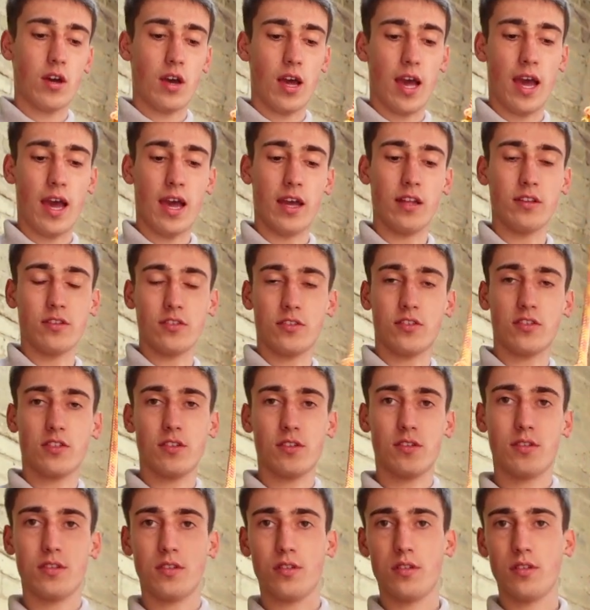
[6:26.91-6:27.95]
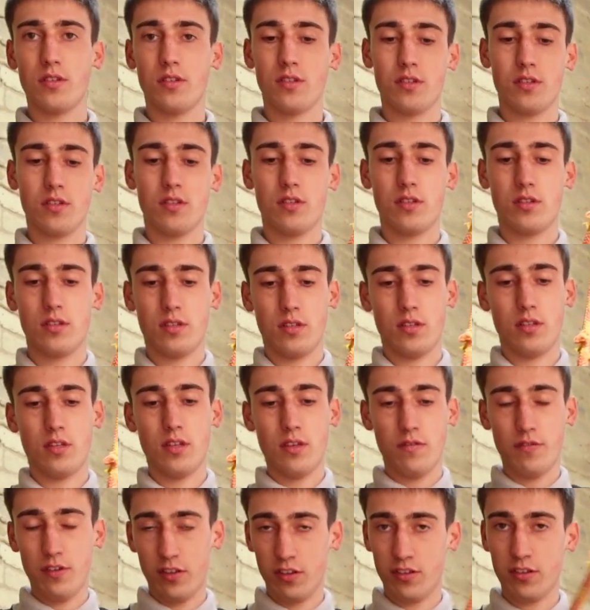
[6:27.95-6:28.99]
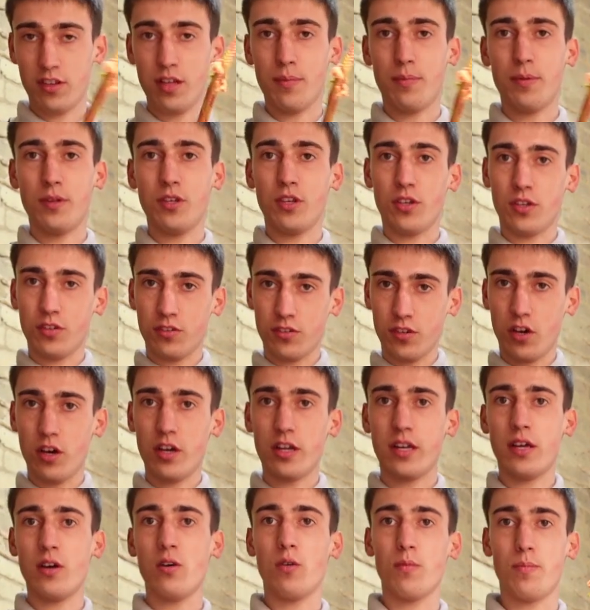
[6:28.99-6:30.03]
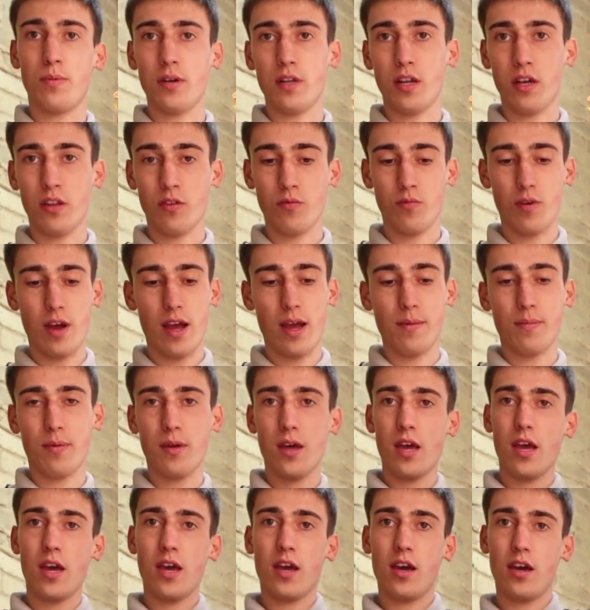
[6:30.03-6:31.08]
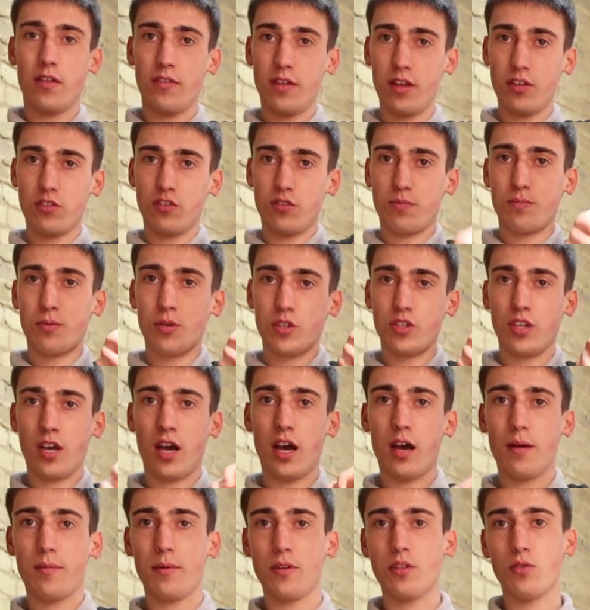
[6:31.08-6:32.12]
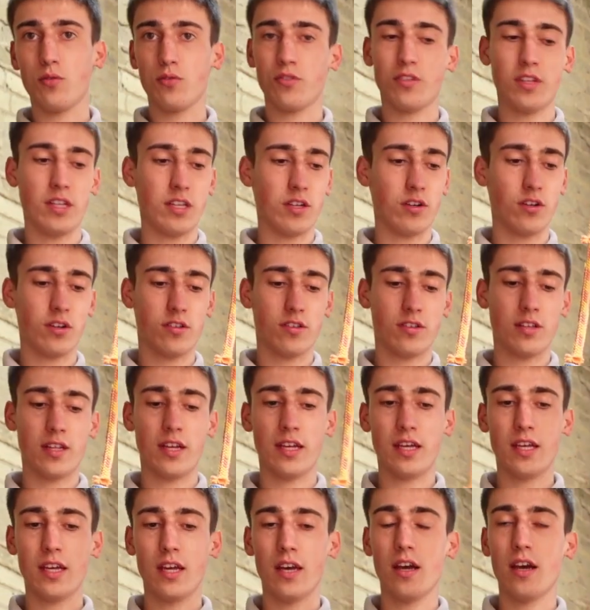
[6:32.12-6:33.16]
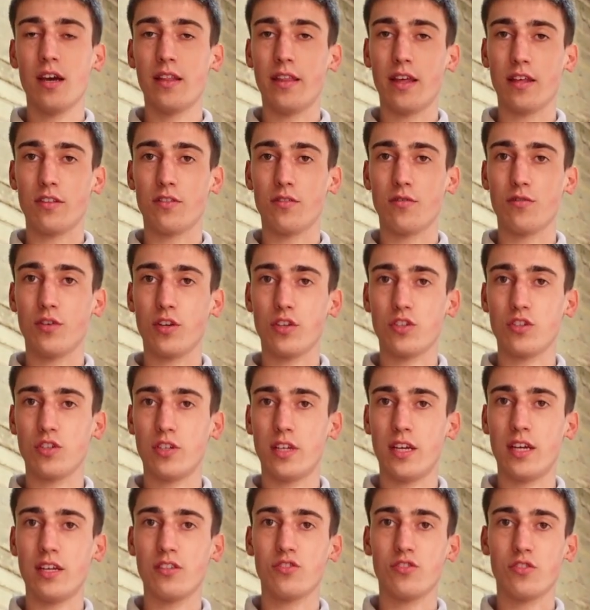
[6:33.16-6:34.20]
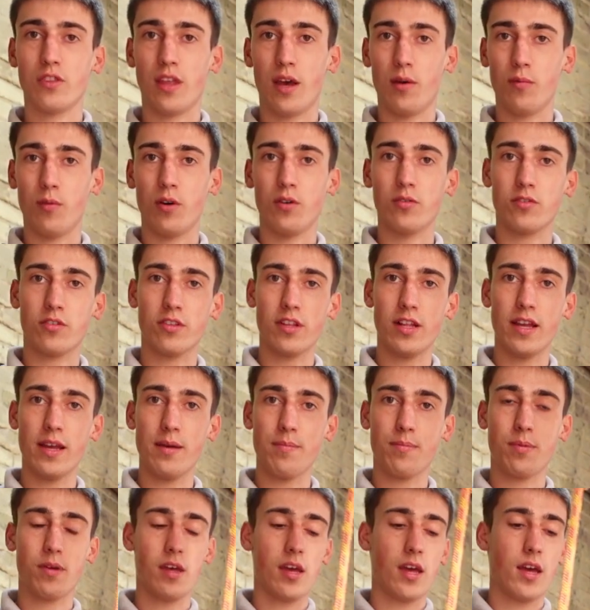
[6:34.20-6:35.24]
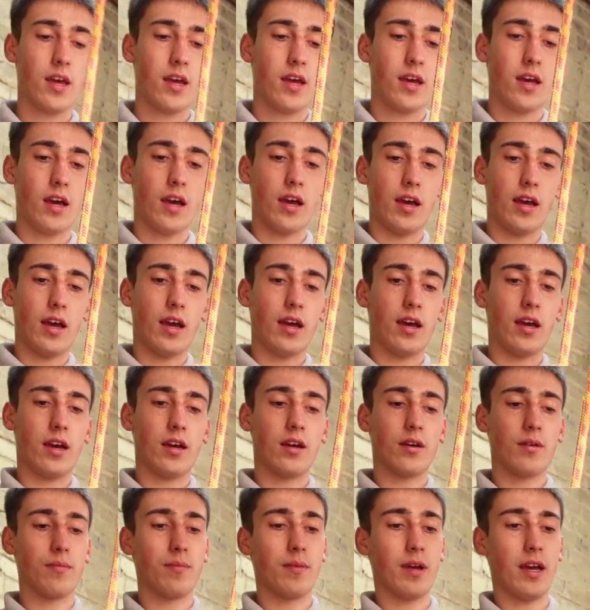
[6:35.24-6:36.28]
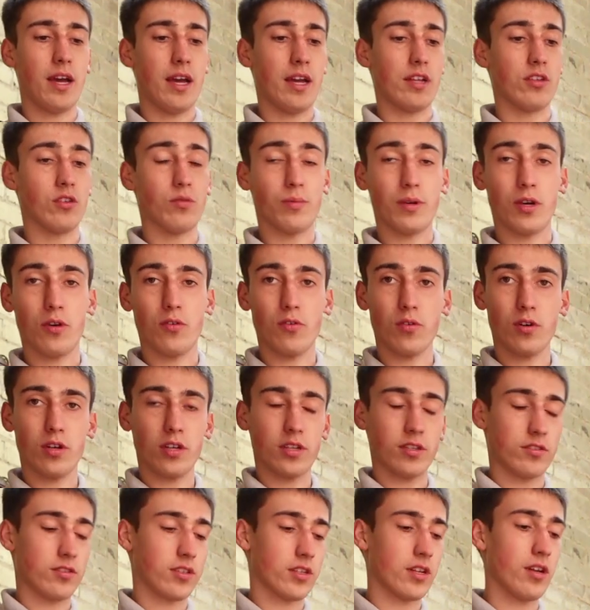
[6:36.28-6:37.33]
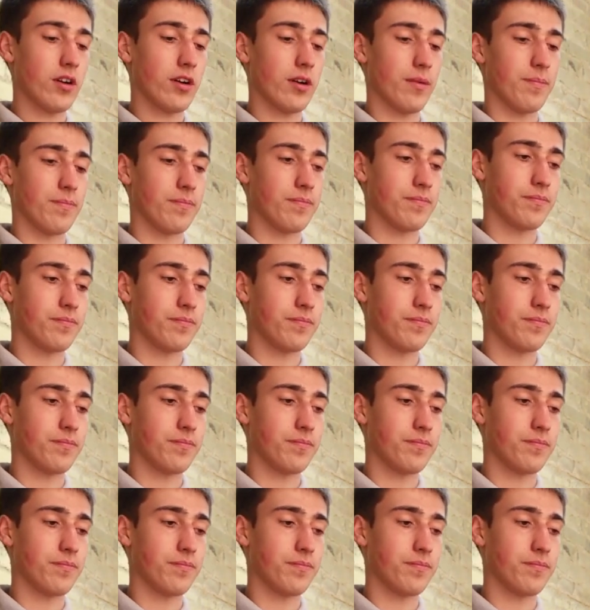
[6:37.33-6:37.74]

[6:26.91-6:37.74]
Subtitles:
And if it's slipping, you can tighten it or put another wrap, and then just push it up and you'll sit nicely, and that's a friction hitch, so that won't slip, and you'll be alright to climb.